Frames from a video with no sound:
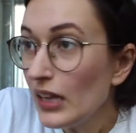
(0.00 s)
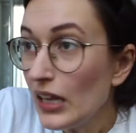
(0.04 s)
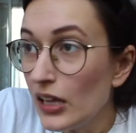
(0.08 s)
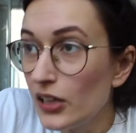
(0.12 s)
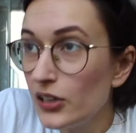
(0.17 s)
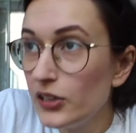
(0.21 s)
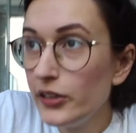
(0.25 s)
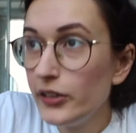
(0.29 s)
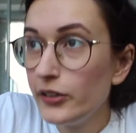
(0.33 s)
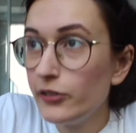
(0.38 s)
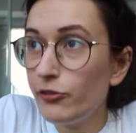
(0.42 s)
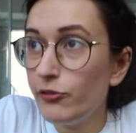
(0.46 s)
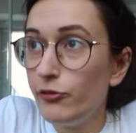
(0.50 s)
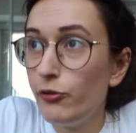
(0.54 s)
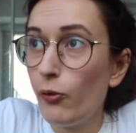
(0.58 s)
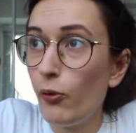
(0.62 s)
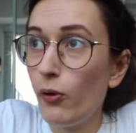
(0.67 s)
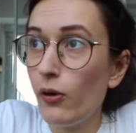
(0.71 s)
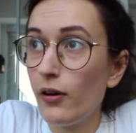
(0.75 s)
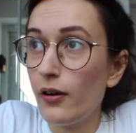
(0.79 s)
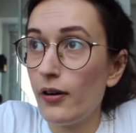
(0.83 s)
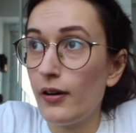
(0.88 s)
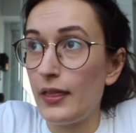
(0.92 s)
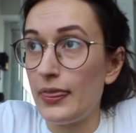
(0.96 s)
Look
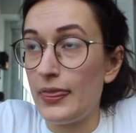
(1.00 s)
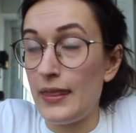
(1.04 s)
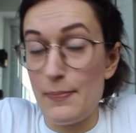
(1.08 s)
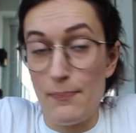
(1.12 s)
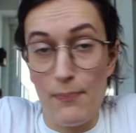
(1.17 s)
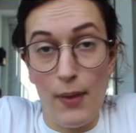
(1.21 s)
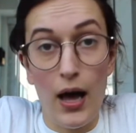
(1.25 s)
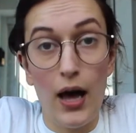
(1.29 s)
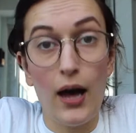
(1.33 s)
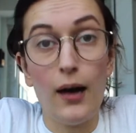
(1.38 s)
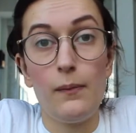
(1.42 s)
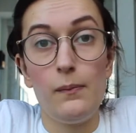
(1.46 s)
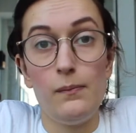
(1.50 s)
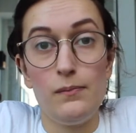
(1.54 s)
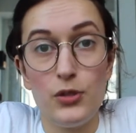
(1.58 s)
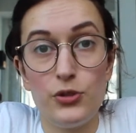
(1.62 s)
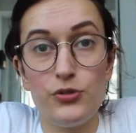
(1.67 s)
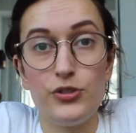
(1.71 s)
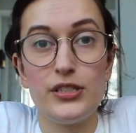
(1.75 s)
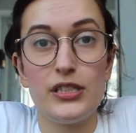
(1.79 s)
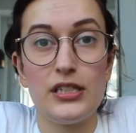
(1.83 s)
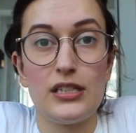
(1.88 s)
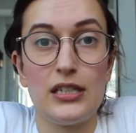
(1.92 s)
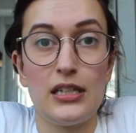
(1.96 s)
for the pop
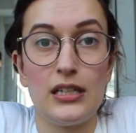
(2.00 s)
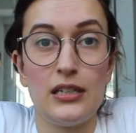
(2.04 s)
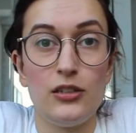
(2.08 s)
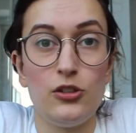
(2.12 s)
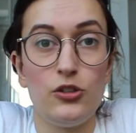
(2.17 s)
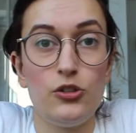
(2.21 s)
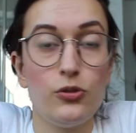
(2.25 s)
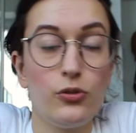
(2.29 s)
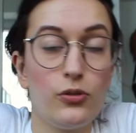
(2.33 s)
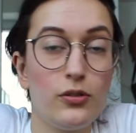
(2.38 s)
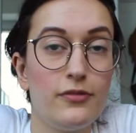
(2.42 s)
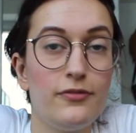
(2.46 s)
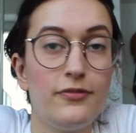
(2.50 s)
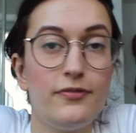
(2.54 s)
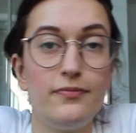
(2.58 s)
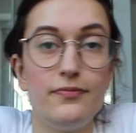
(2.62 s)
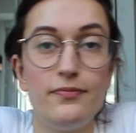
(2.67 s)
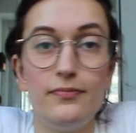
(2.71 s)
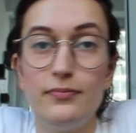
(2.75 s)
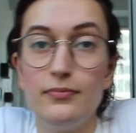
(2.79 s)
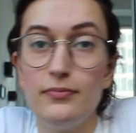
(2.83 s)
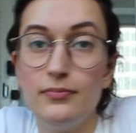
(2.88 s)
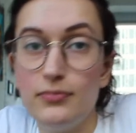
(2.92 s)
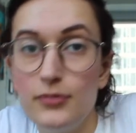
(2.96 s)
music in your
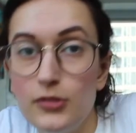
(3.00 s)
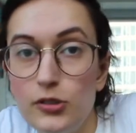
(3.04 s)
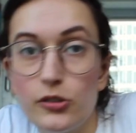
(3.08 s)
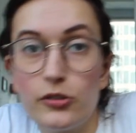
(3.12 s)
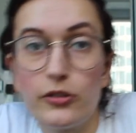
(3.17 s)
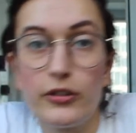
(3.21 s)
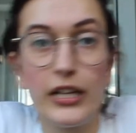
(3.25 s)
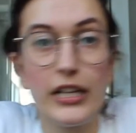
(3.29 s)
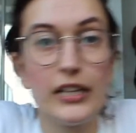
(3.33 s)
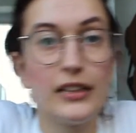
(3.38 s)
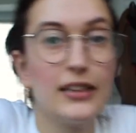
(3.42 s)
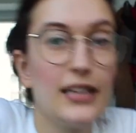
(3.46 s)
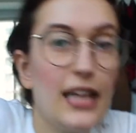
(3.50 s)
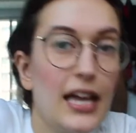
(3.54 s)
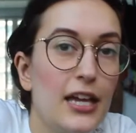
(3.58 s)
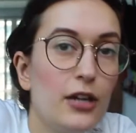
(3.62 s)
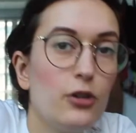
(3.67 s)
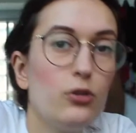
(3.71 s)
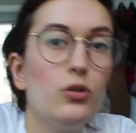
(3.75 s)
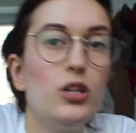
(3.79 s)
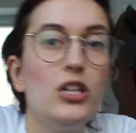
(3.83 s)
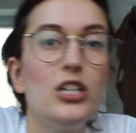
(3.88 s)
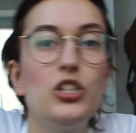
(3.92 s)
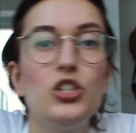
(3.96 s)
learning
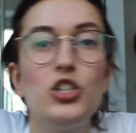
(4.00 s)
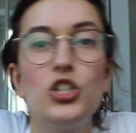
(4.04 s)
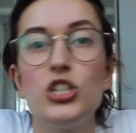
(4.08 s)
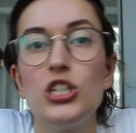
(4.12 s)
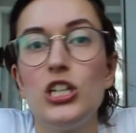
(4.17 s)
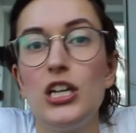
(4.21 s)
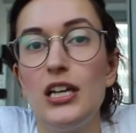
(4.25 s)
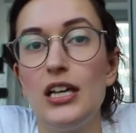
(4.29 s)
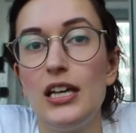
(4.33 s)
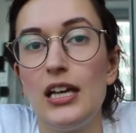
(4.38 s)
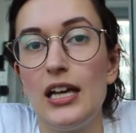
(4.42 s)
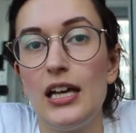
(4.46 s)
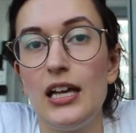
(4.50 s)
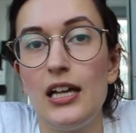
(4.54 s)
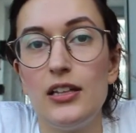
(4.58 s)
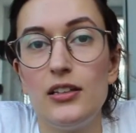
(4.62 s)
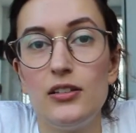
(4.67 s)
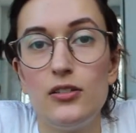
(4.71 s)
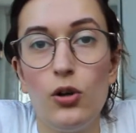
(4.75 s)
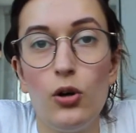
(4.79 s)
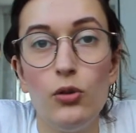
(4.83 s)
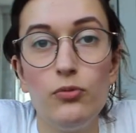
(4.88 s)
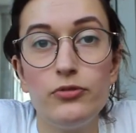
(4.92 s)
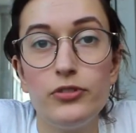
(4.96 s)
language, and
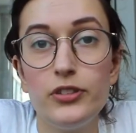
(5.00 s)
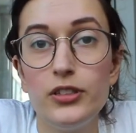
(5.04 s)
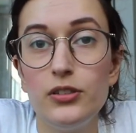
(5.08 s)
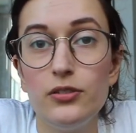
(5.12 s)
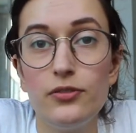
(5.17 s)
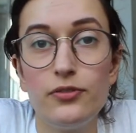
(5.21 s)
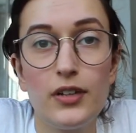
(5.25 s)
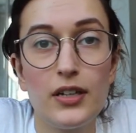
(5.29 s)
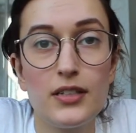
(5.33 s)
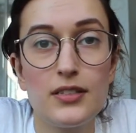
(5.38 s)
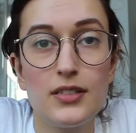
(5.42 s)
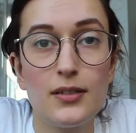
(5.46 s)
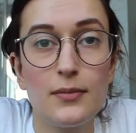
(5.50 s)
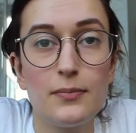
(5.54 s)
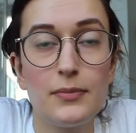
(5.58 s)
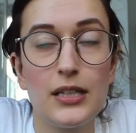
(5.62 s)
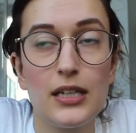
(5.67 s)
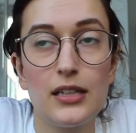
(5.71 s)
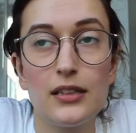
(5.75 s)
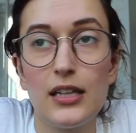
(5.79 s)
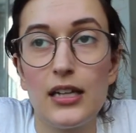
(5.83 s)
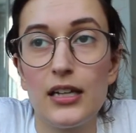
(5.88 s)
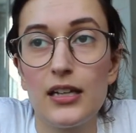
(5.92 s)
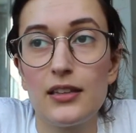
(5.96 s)
hopefully you'll find
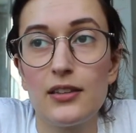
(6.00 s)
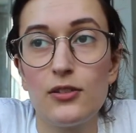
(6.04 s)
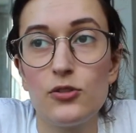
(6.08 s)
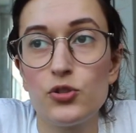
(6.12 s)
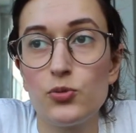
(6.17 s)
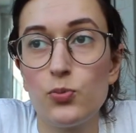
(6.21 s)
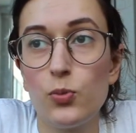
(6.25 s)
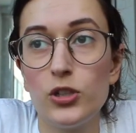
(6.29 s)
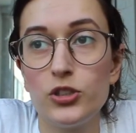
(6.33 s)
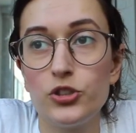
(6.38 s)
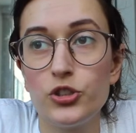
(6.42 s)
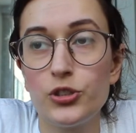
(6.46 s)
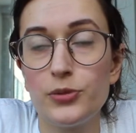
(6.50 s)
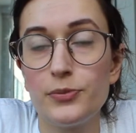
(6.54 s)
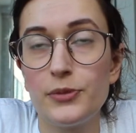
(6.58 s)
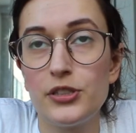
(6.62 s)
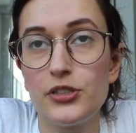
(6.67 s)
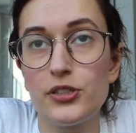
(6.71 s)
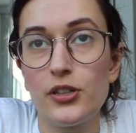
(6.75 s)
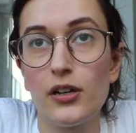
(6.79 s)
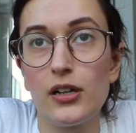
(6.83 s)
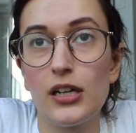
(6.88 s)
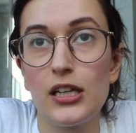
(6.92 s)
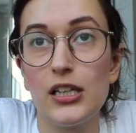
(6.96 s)
something like, there's one German
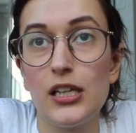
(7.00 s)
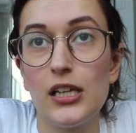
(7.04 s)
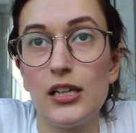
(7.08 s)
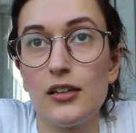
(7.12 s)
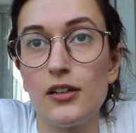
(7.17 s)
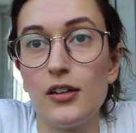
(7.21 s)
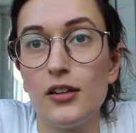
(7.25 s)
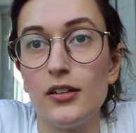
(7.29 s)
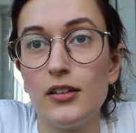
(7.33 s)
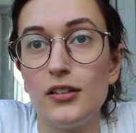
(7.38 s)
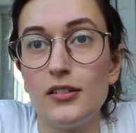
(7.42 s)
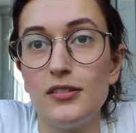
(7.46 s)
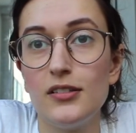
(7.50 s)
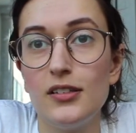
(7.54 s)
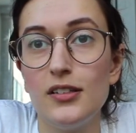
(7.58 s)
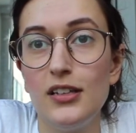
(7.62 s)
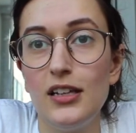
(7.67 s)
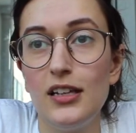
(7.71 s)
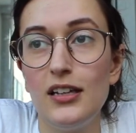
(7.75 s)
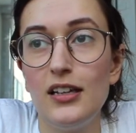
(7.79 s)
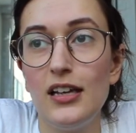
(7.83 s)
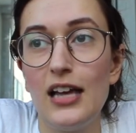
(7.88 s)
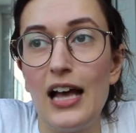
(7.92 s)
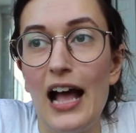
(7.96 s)
song I like called
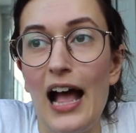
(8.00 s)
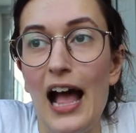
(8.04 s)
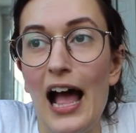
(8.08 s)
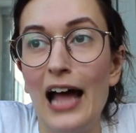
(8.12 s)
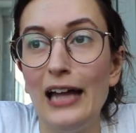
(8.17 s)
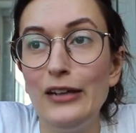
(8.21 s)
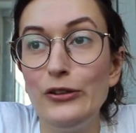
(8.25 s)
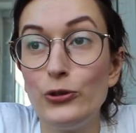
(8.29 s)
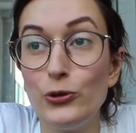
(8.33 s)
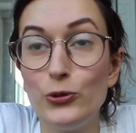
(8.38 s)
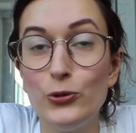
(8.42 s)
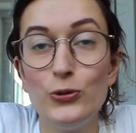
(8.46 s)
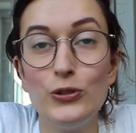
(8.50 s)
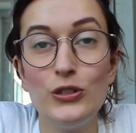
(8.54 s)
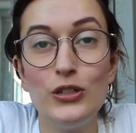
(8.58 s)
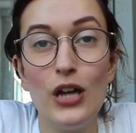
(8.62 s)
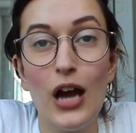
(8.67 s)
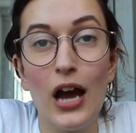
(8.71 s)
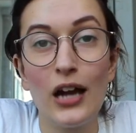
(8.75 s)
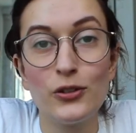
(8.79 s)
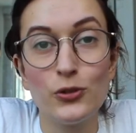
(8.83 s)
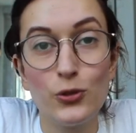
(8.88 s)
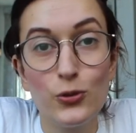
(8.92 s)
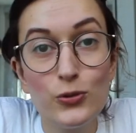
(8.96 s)
An
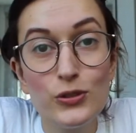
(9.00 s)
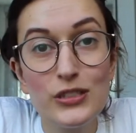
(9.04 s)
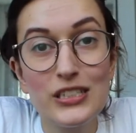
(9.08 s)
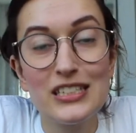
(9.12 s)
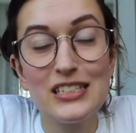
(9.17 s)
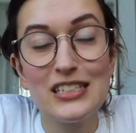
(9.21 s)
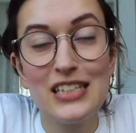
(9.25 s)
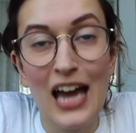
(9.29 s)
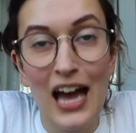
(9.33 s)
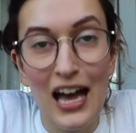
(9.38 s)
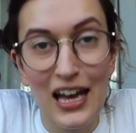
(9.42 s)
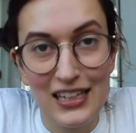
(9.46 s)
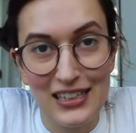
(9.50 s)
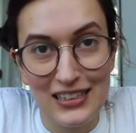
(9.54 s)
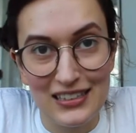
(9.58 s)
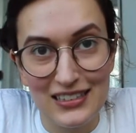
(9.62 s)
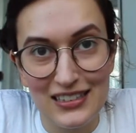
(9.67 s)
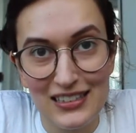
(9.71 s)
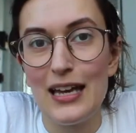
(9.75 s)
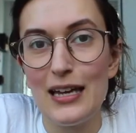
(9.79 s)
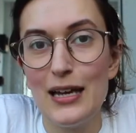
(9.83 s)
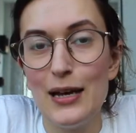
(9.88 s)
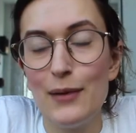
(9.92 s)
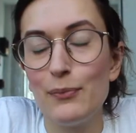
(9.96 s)
guten
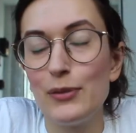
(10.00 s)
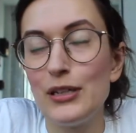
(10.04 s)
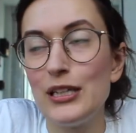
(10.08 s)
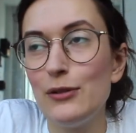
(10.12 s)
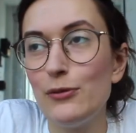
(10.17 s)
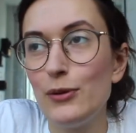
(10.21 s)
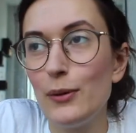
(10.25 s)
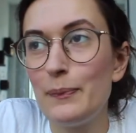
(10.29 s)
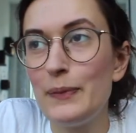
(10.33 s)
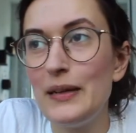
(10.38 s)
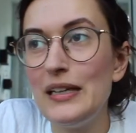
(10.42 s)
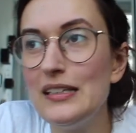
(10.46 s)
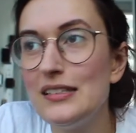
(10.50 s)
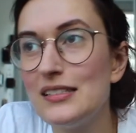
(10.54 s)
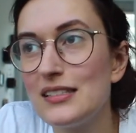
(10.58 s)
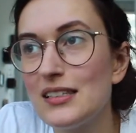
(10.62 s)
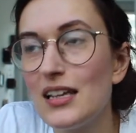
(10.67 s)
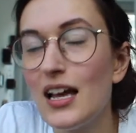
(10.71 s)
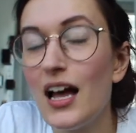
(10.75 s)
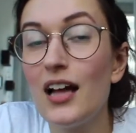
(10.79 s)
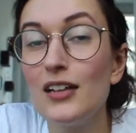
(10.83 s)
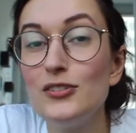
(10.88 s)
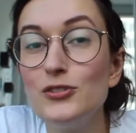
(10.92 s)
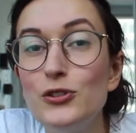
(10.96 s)
Tagen, but he repeats
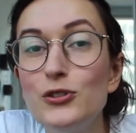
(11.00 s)
An